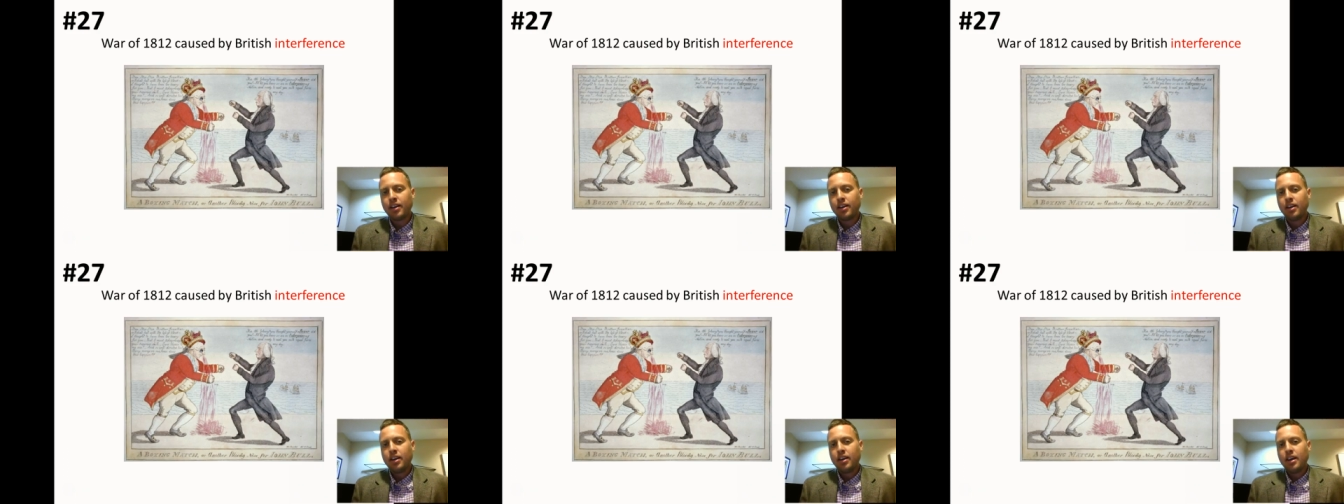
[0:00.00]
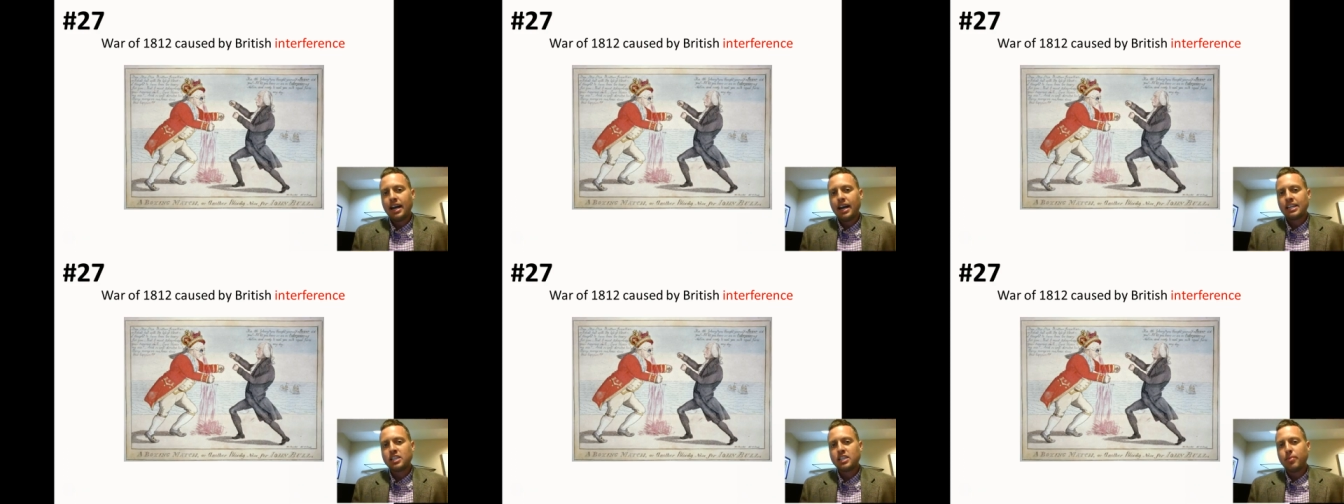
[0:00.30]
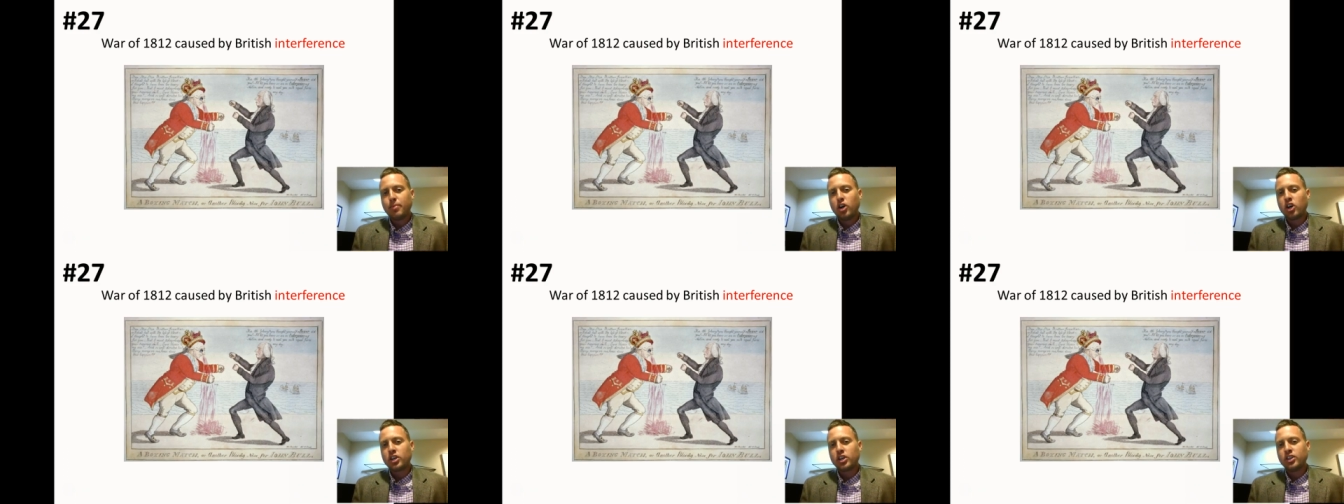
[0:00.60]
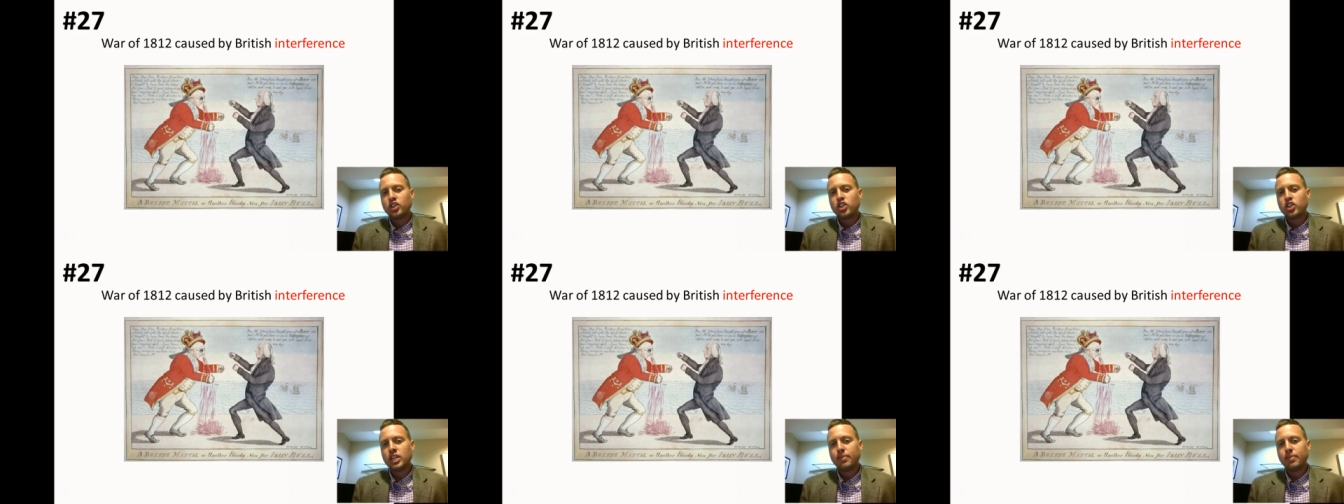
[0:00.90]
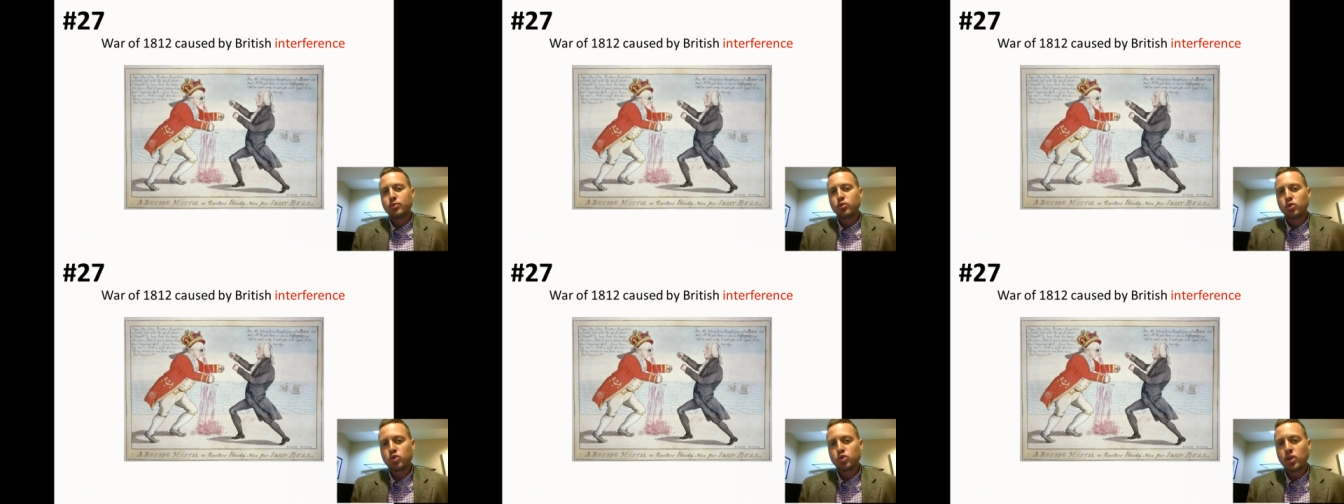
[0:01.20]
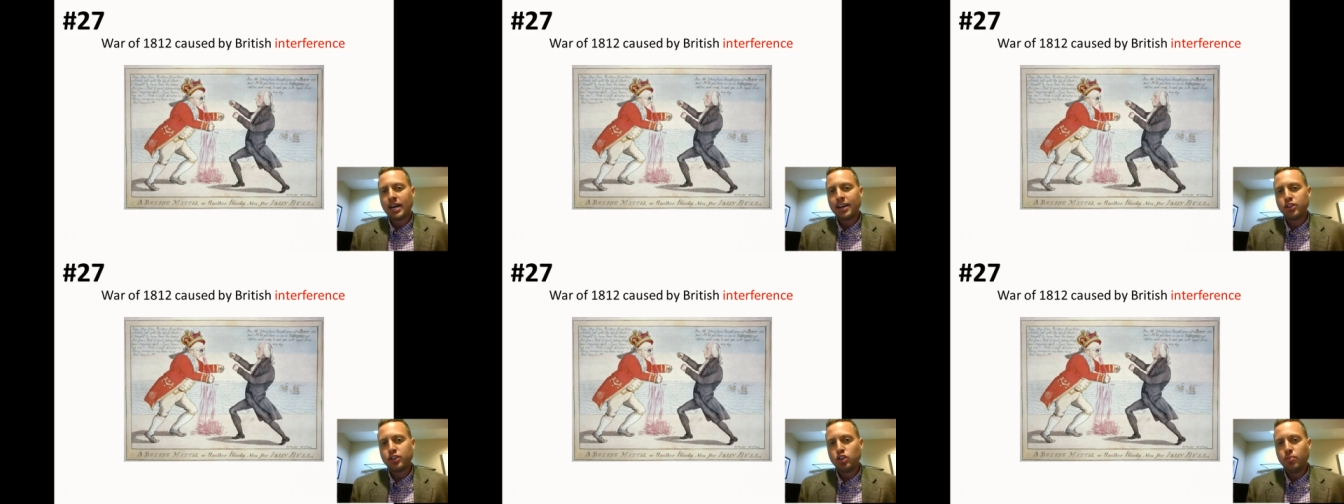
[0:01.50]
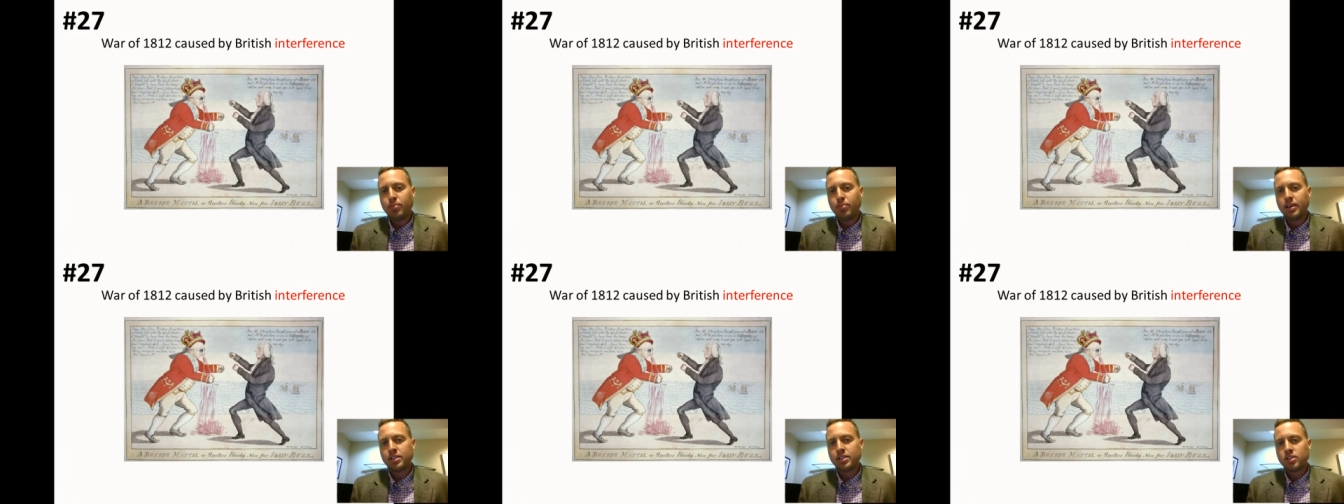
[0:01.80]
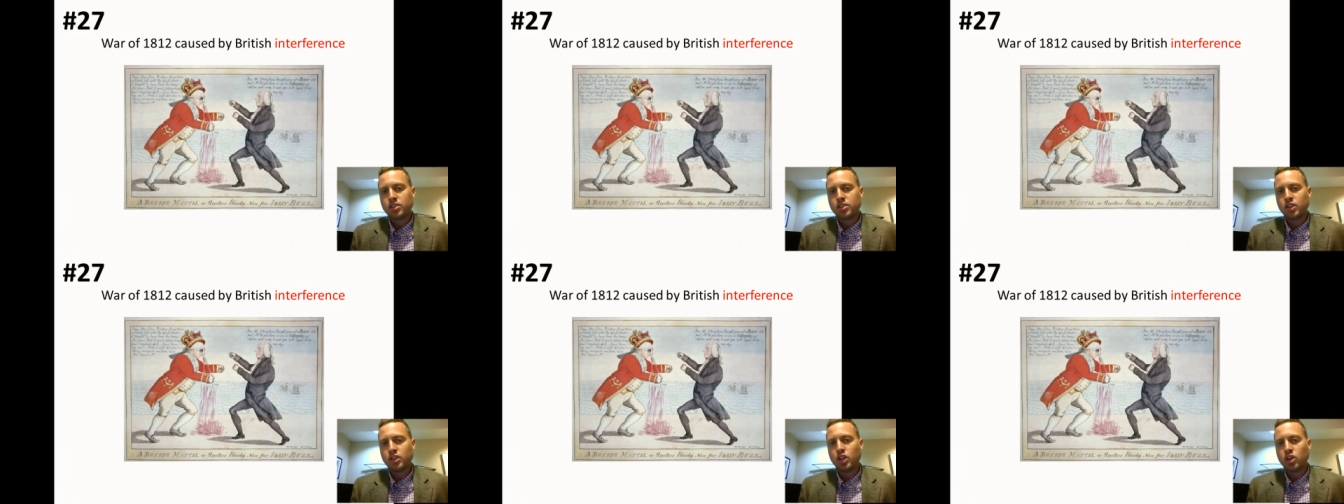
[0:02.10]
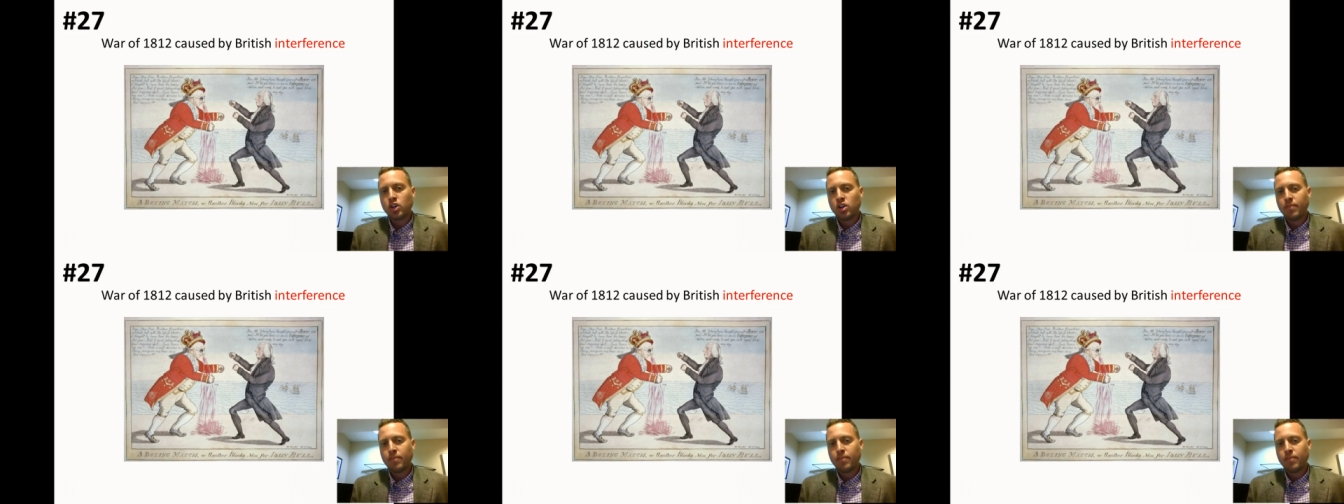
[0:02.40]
As American ships would try to do business in Europe,